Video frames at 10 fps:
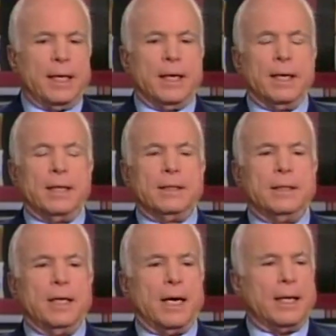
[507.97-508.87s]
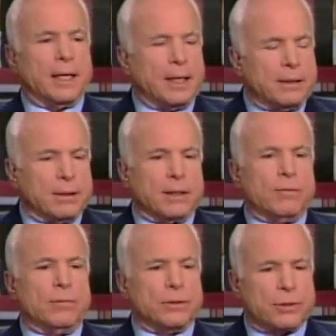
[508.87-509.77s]
And that, I
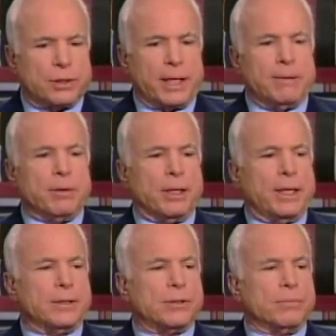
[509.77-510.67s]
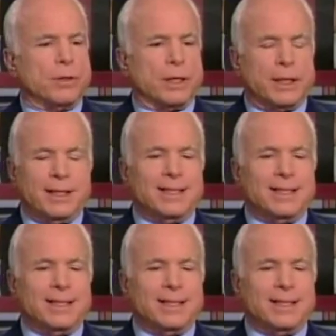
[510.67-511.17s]
think, will stabilize the market.